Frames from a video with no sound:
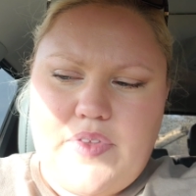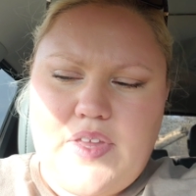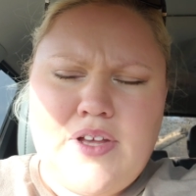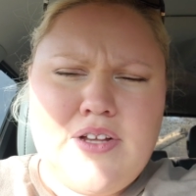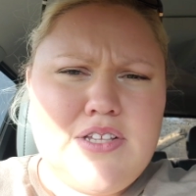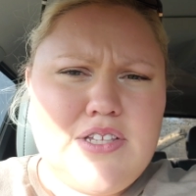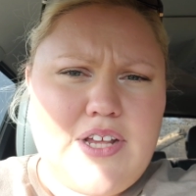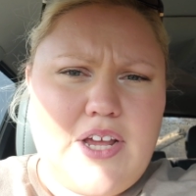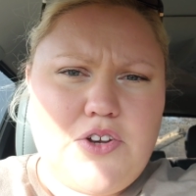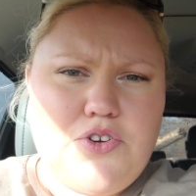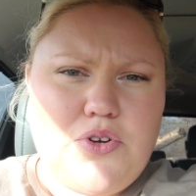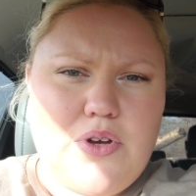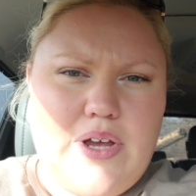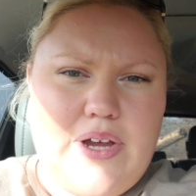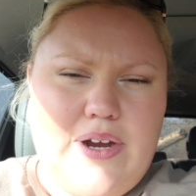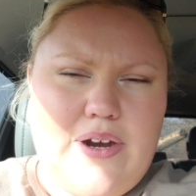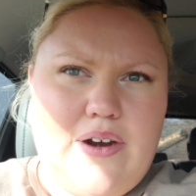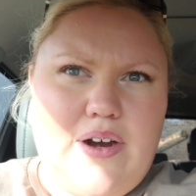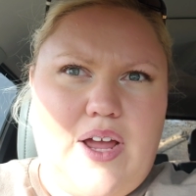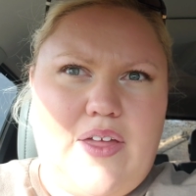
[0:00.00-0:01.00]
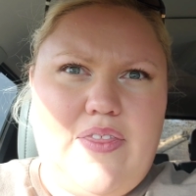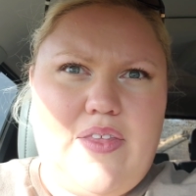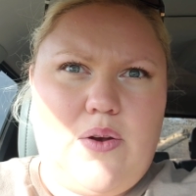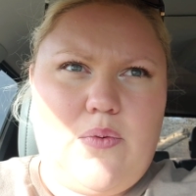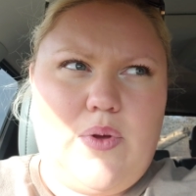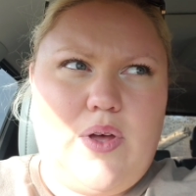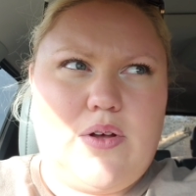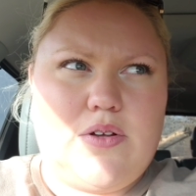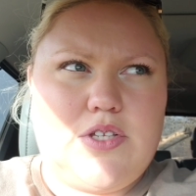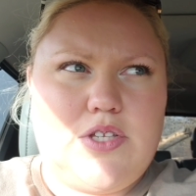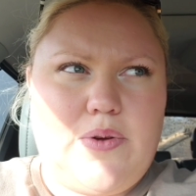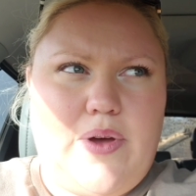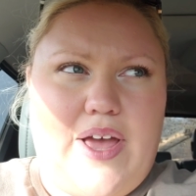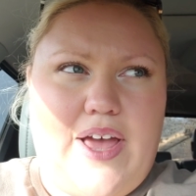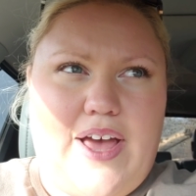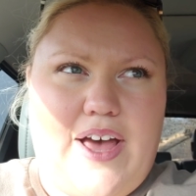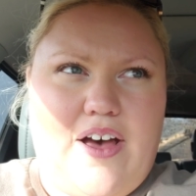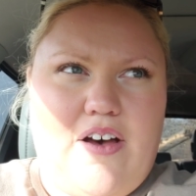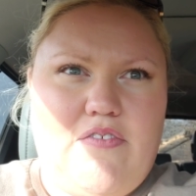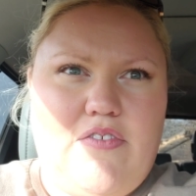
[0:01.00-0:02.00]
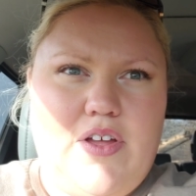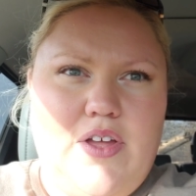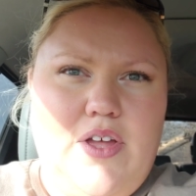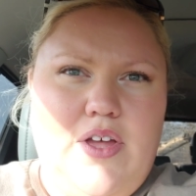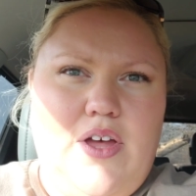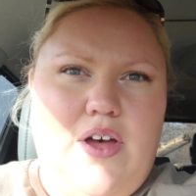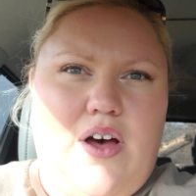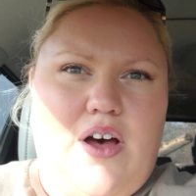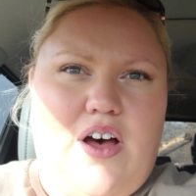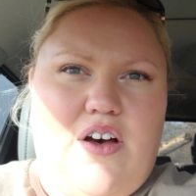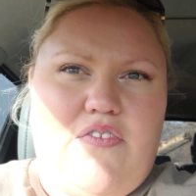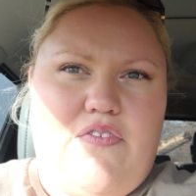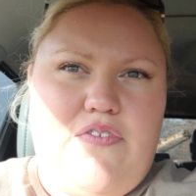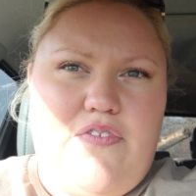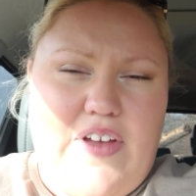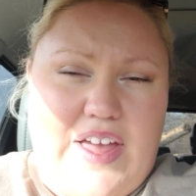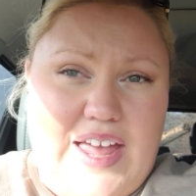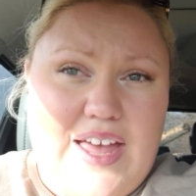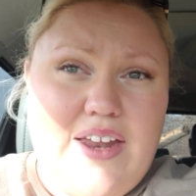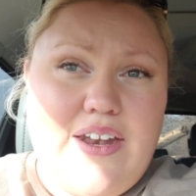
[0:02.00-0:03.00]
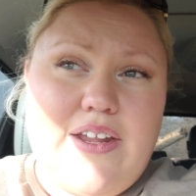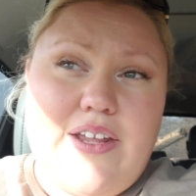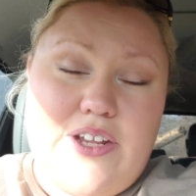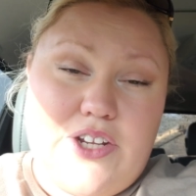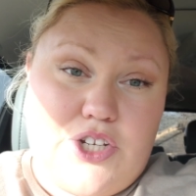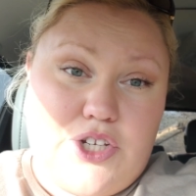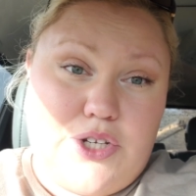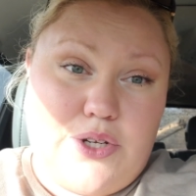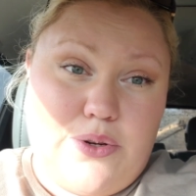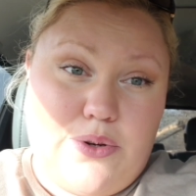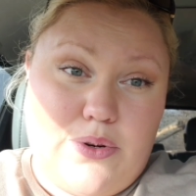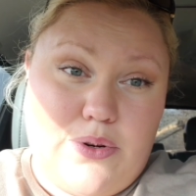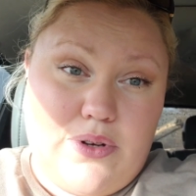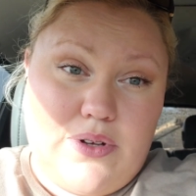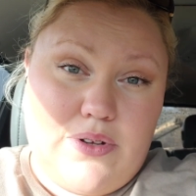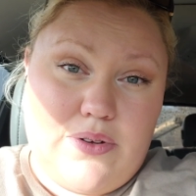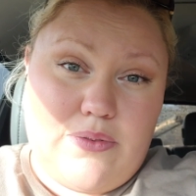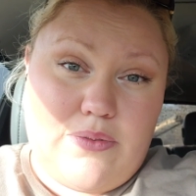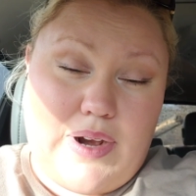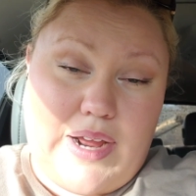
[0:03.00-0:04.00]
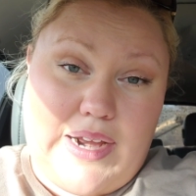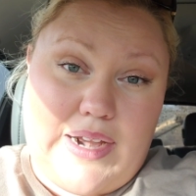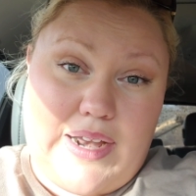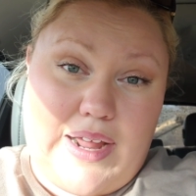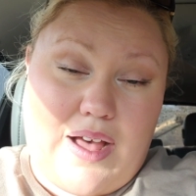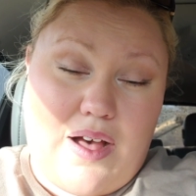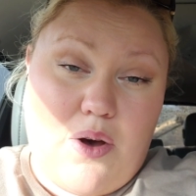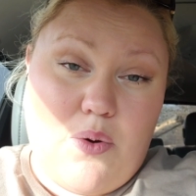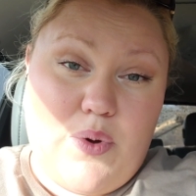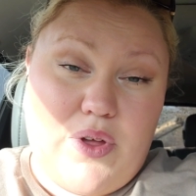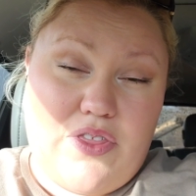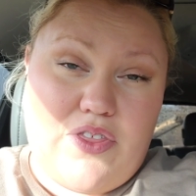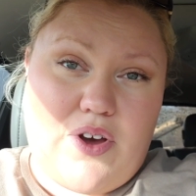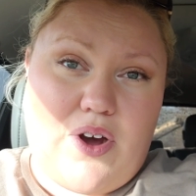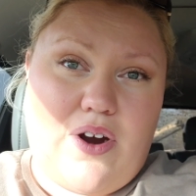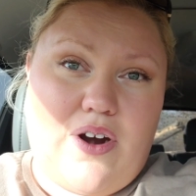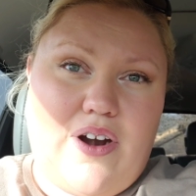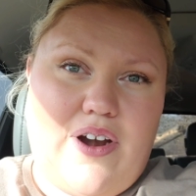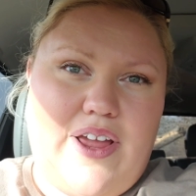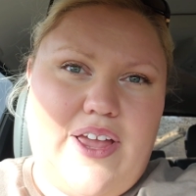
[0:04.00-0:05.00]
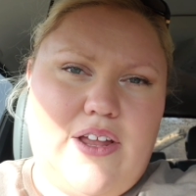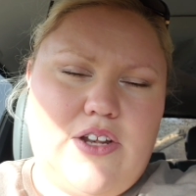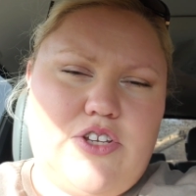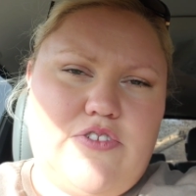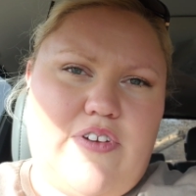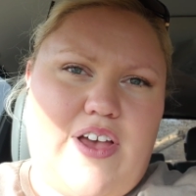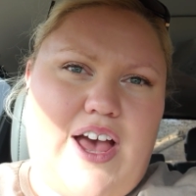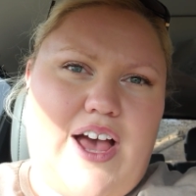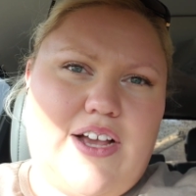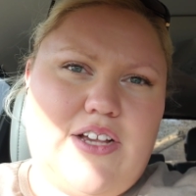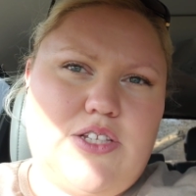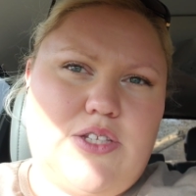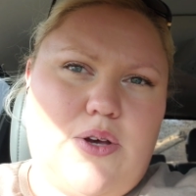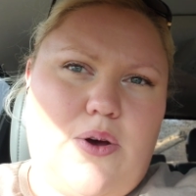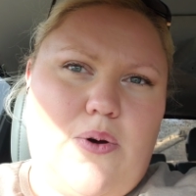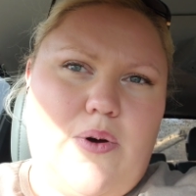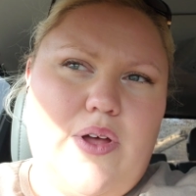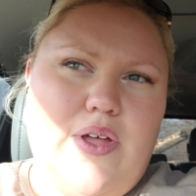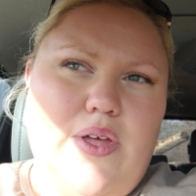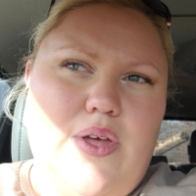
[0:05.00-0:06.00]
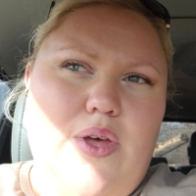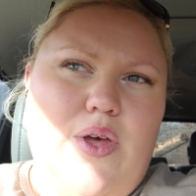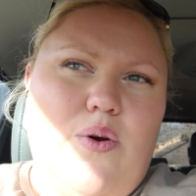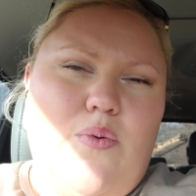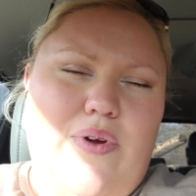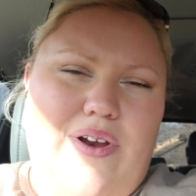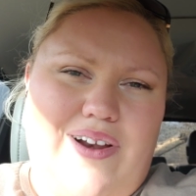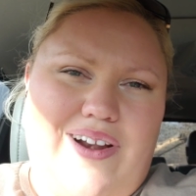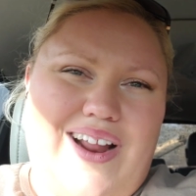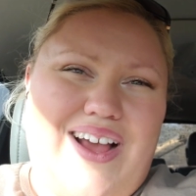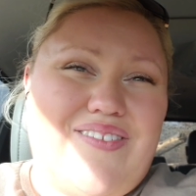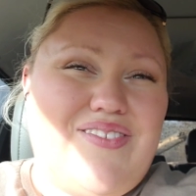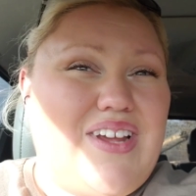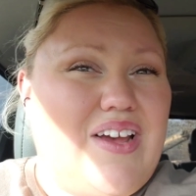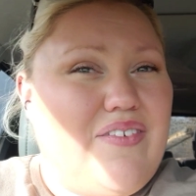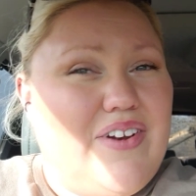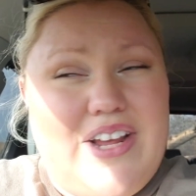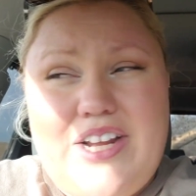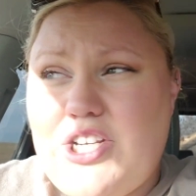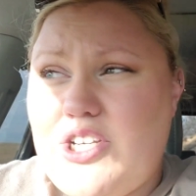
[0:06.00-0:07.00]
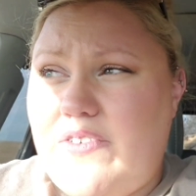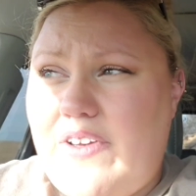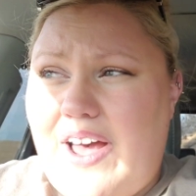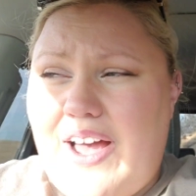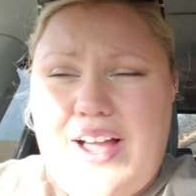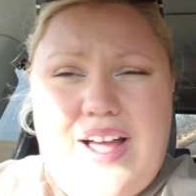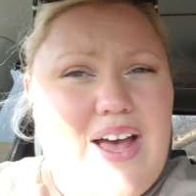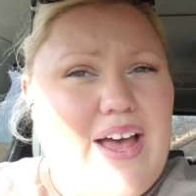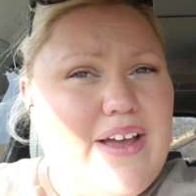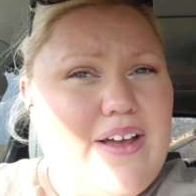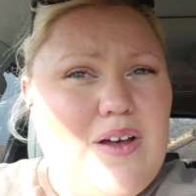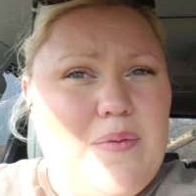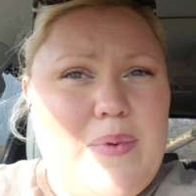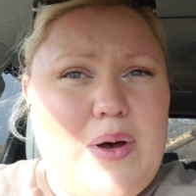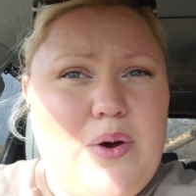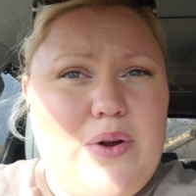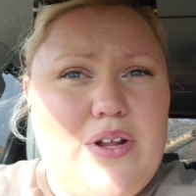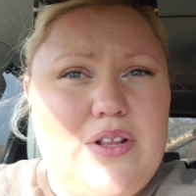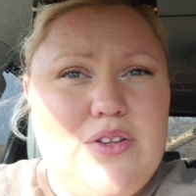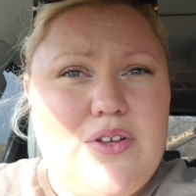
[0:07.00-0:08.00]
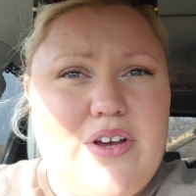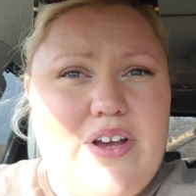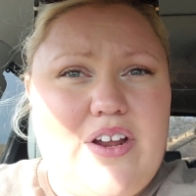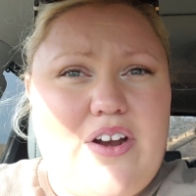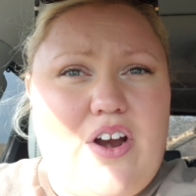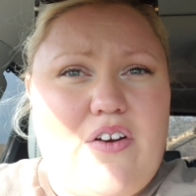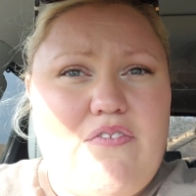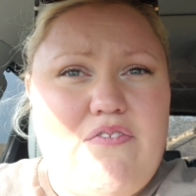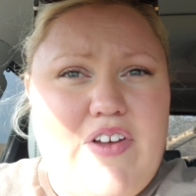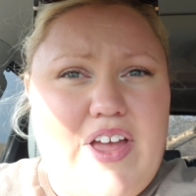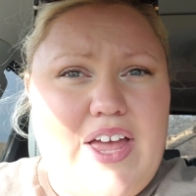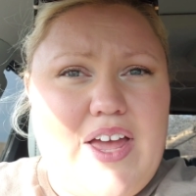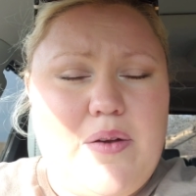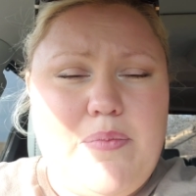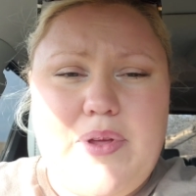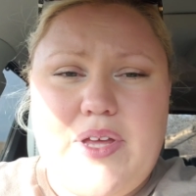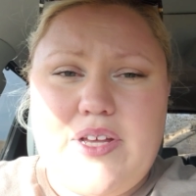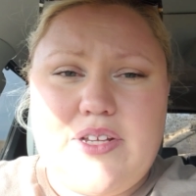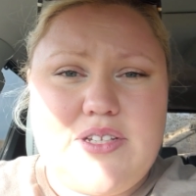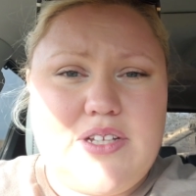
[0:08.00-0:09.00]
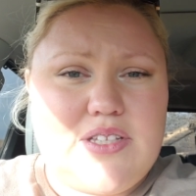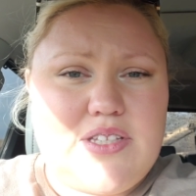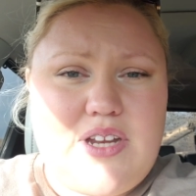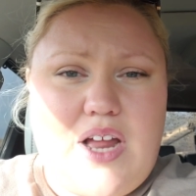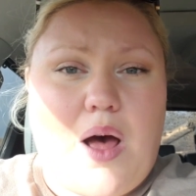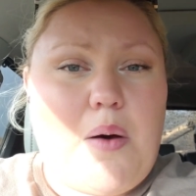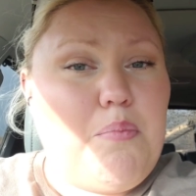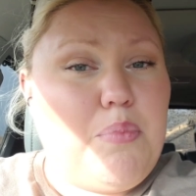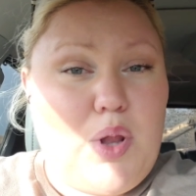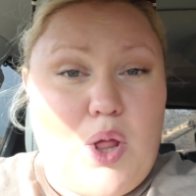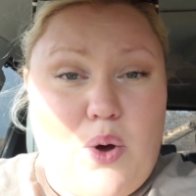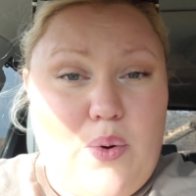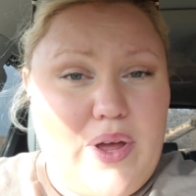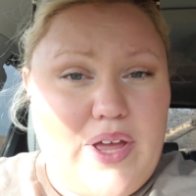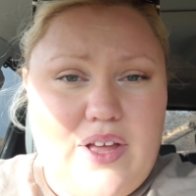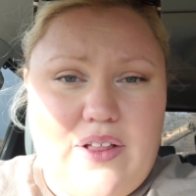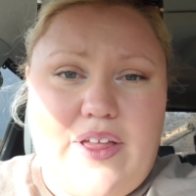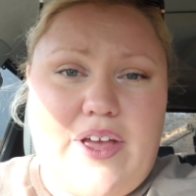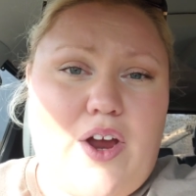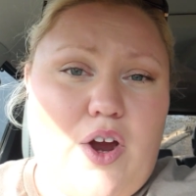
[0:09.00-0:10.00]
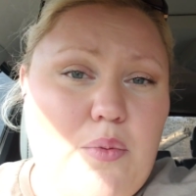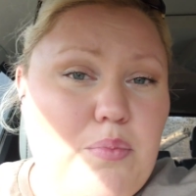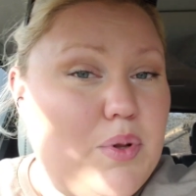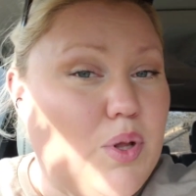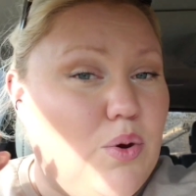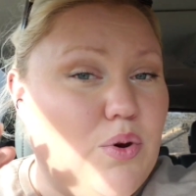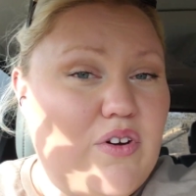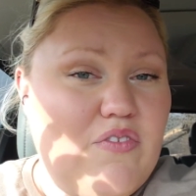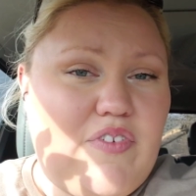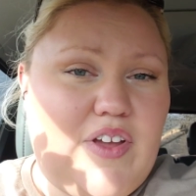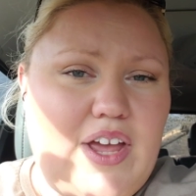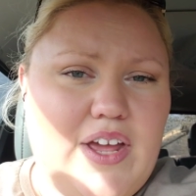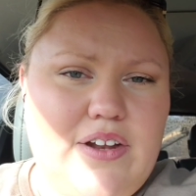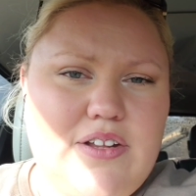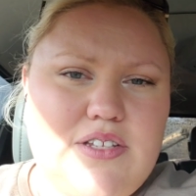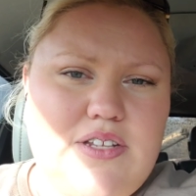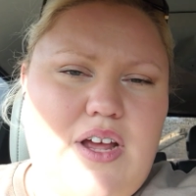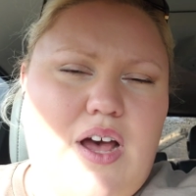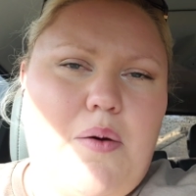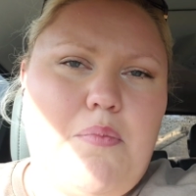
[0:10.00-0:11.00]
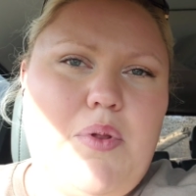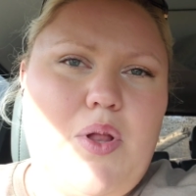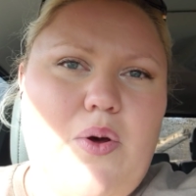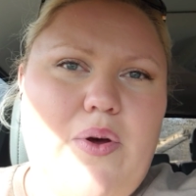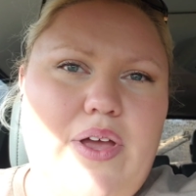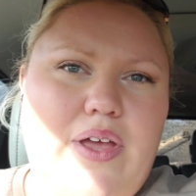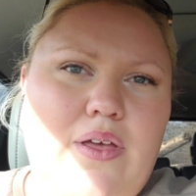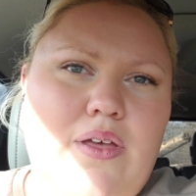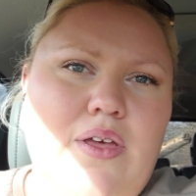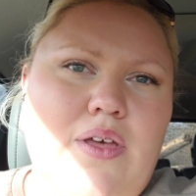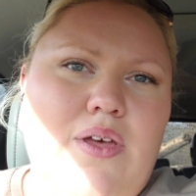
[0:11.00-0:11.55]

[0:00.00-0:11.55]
central air, and then we also have a fan issue right now with our HVAC. So we're gonna have to have an HVAC guy come out and look at our fan because it's not blowing, like our blower fan is not blowing.